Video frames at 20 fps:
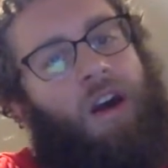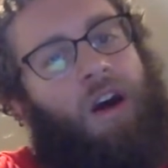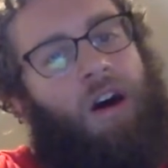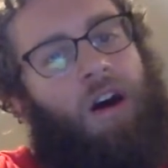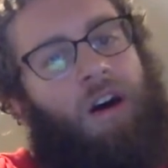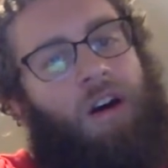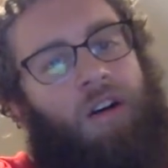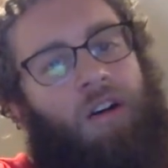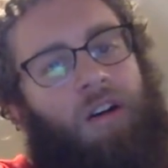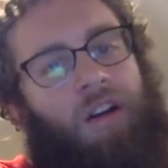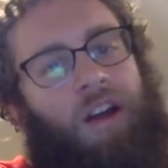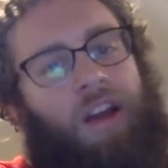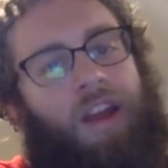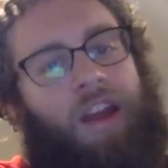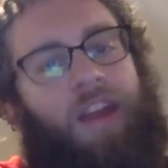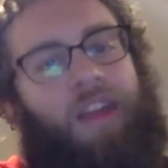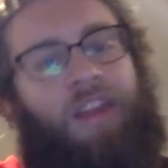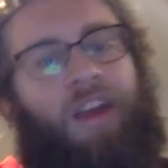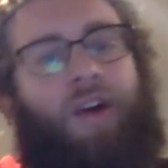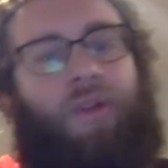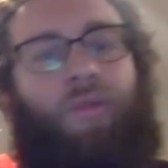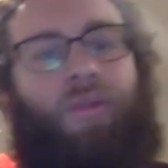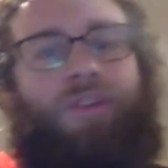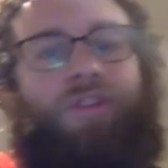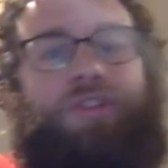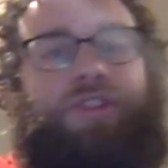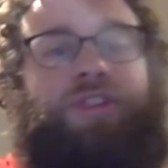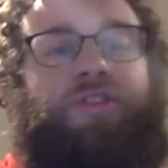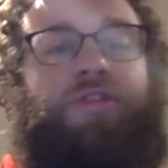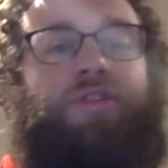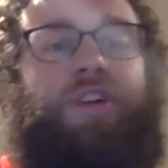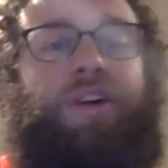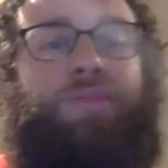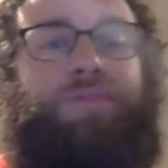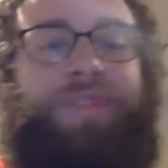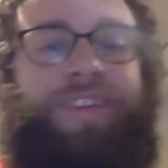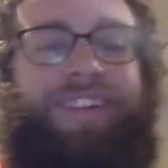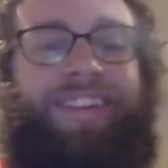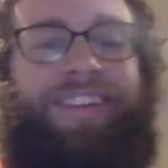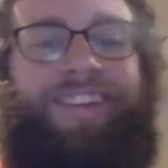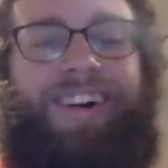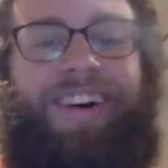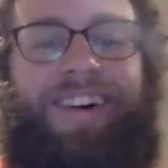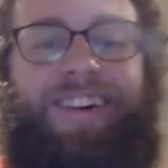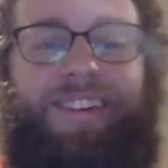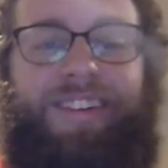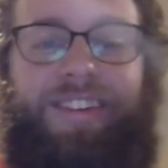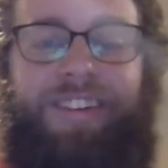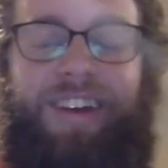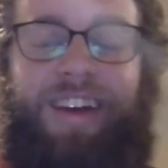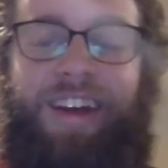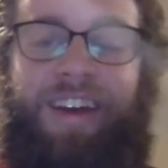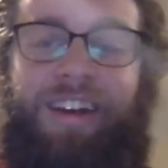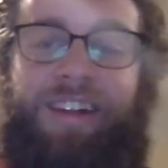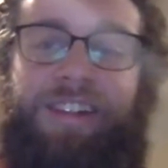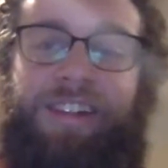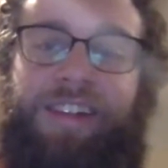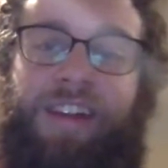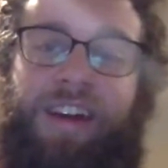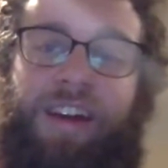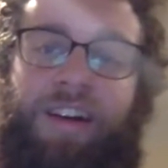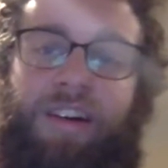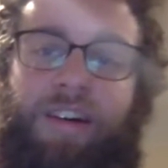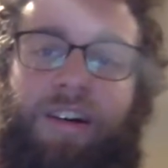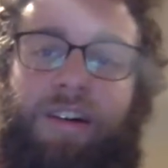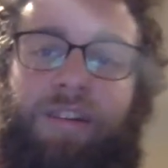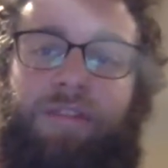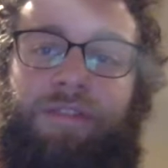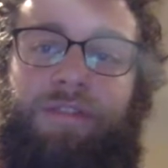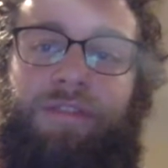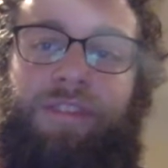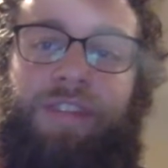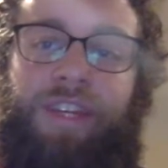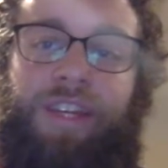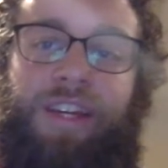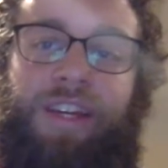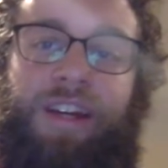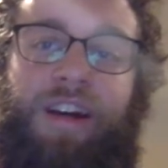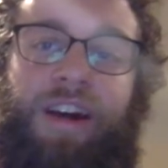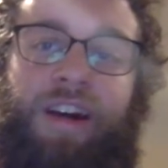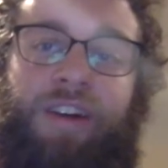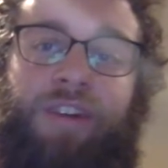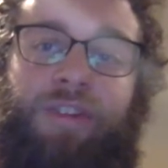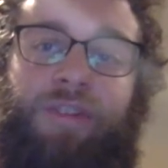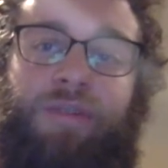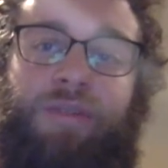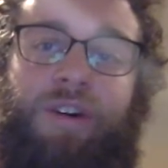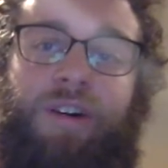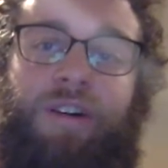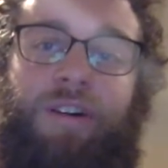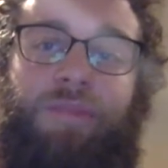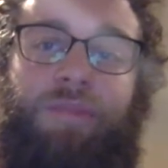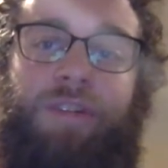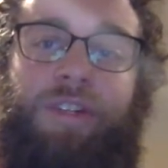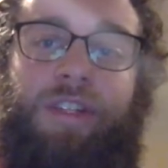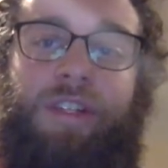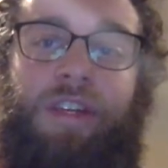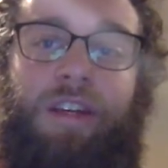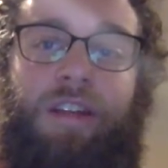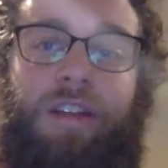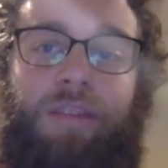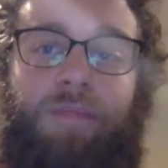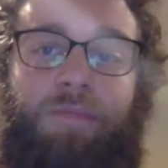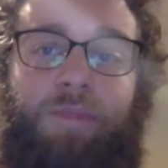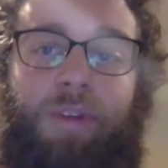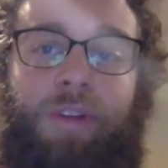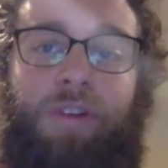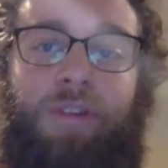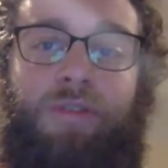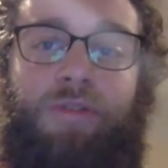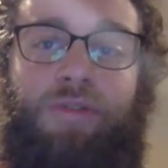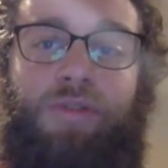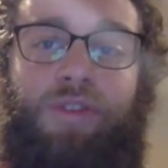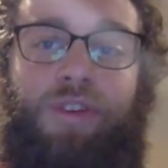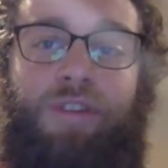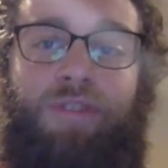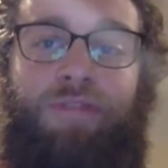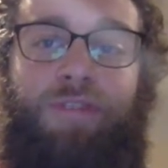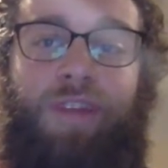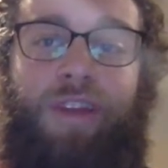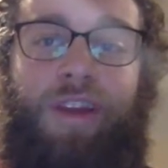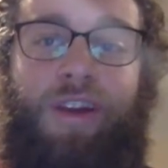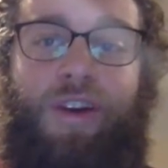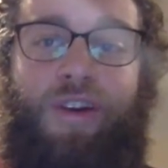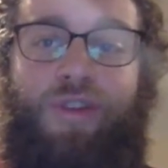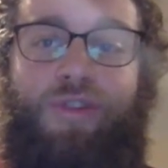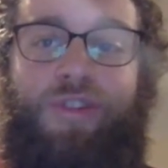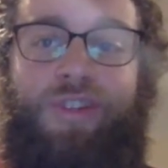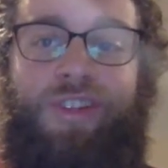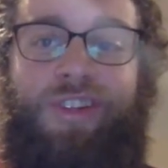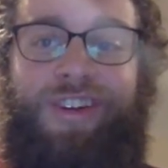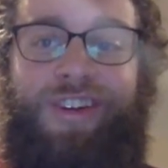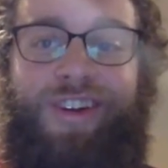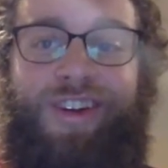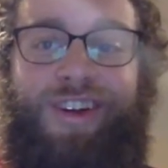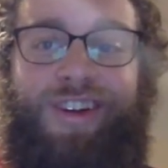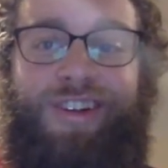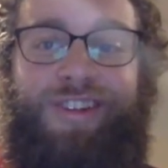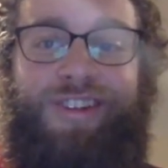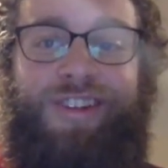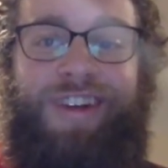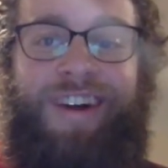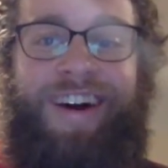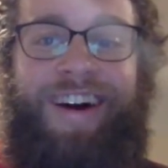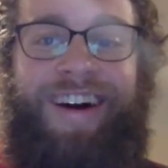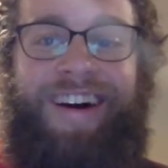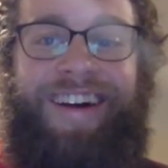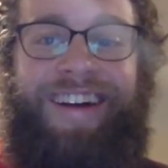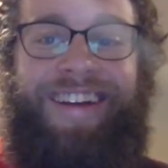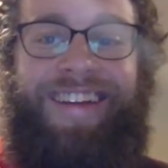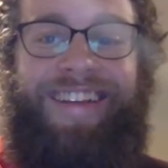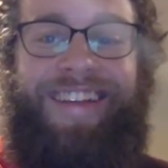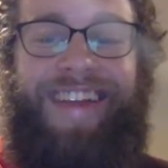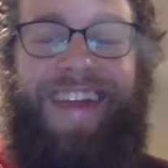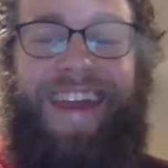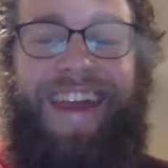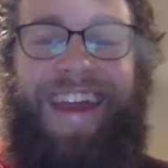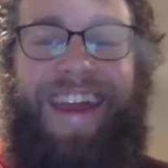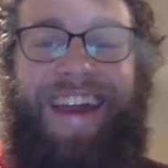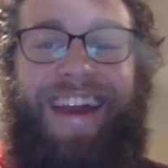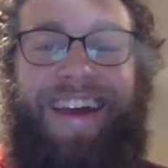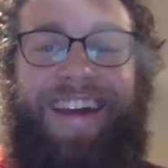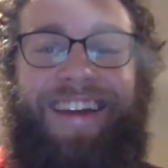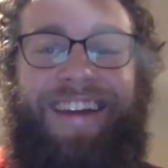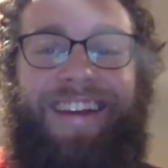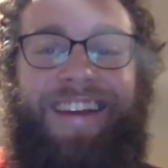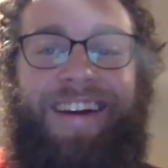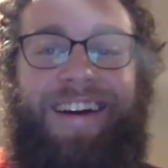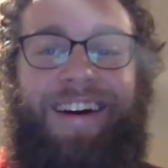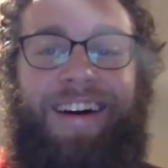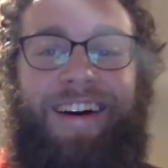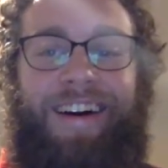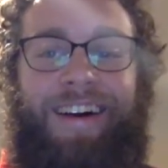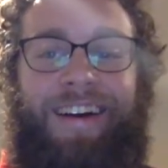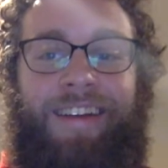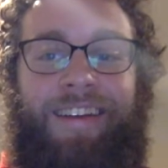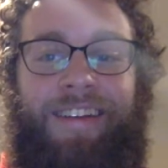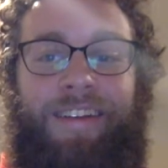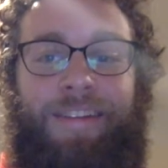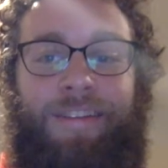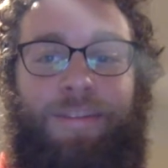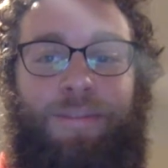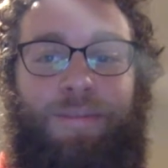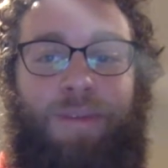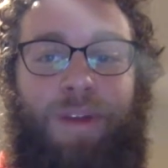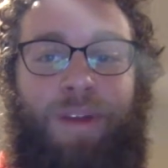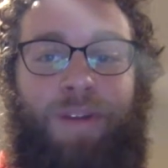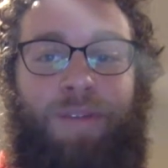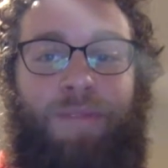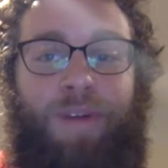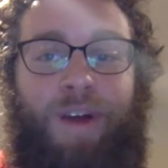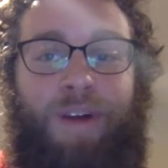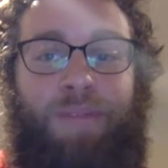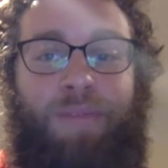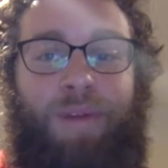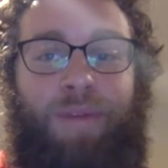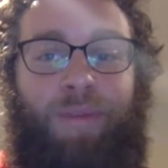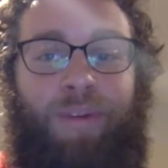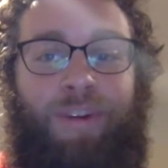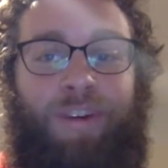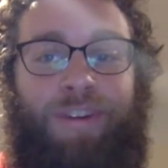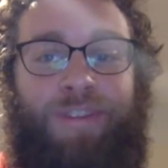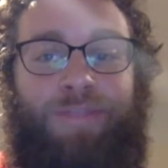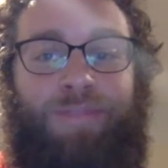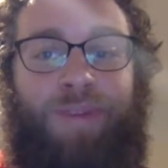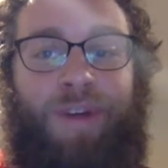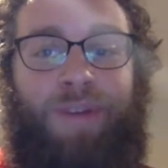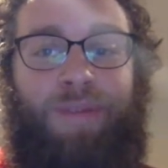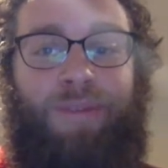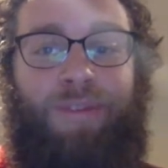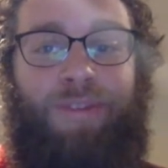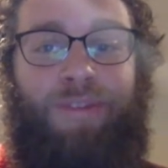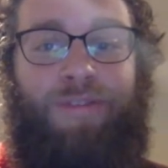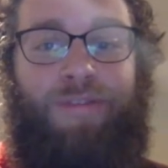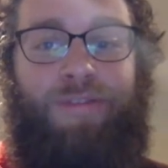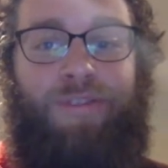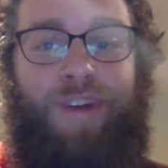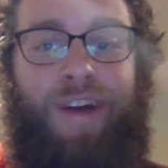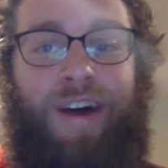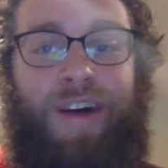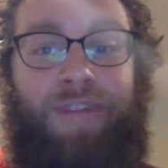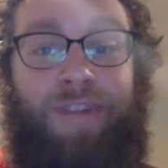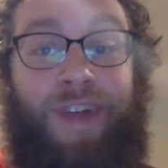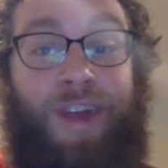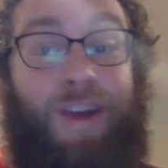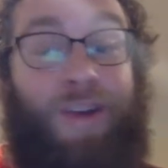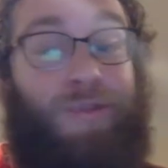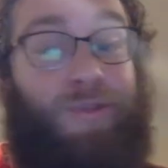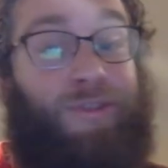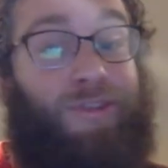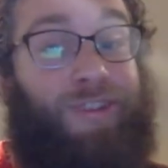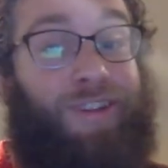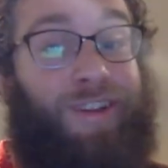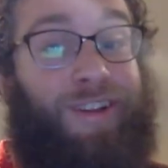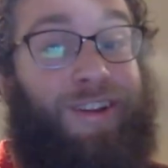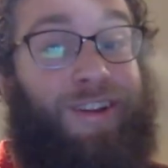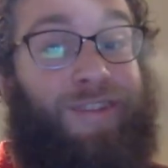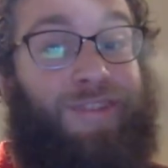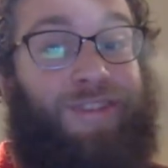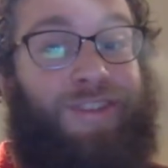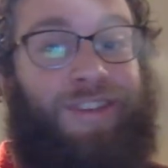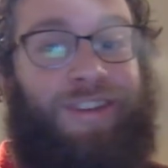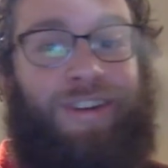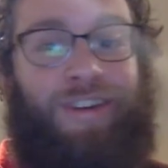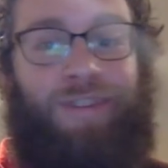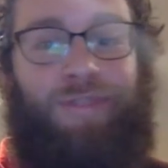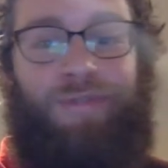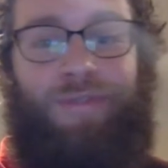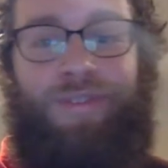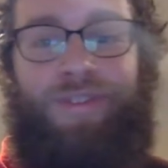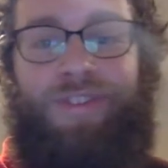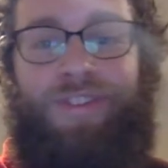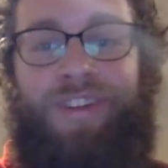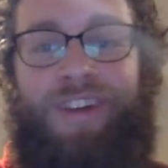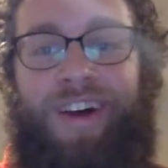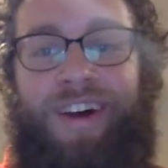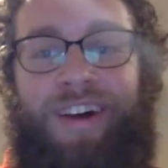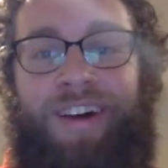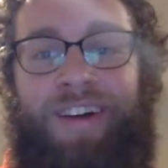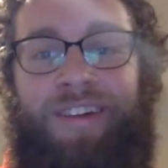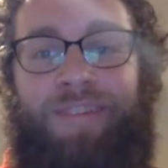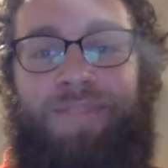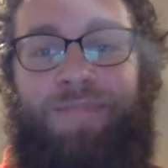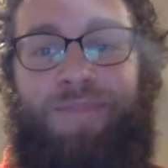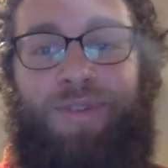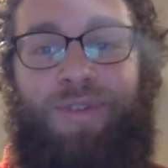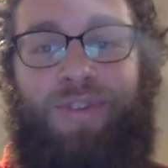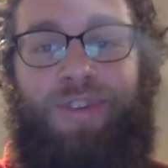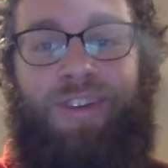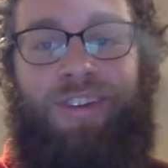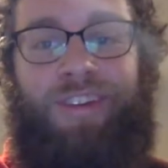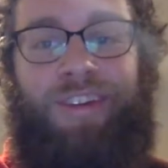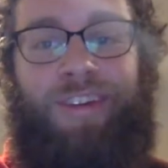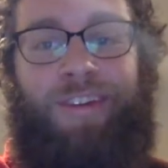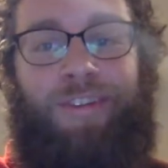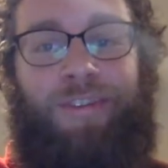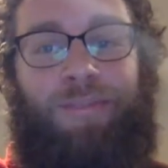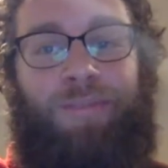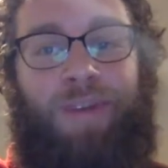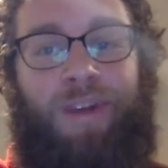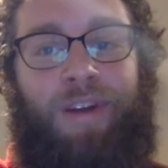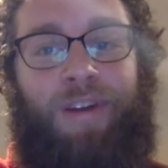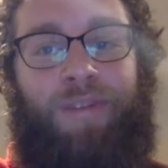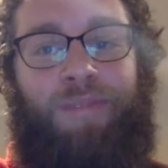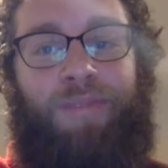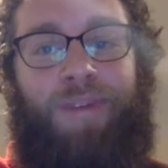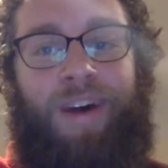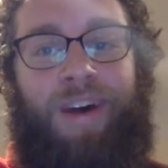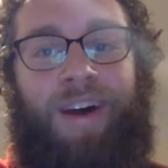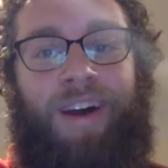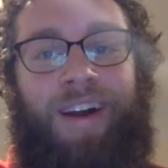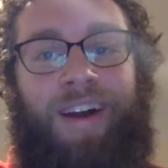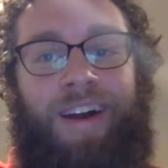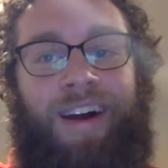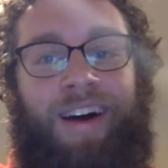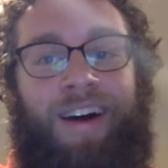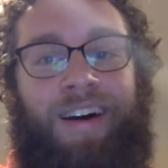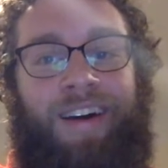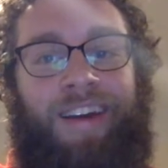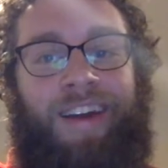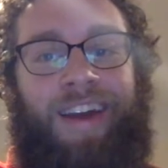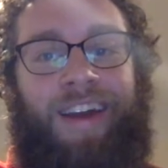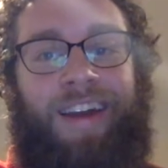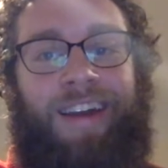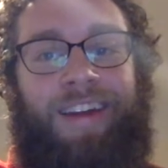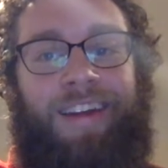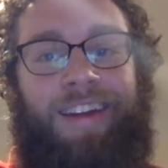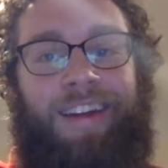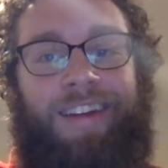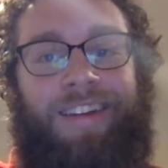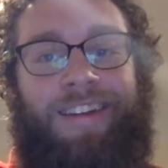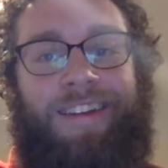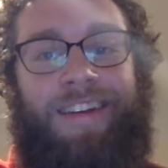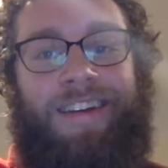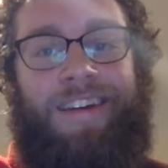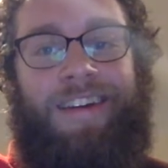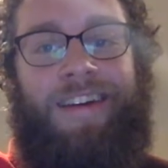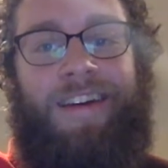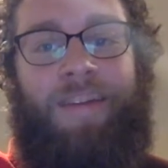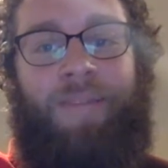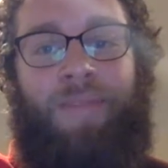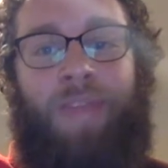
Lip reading: Alright, and that was Corrupted Lungs, like I said, off of the Too Young to Be Singing the Blues video series, and inspired by Memories by Maroon 5, which in and of itself was musically inspired by Canon and D.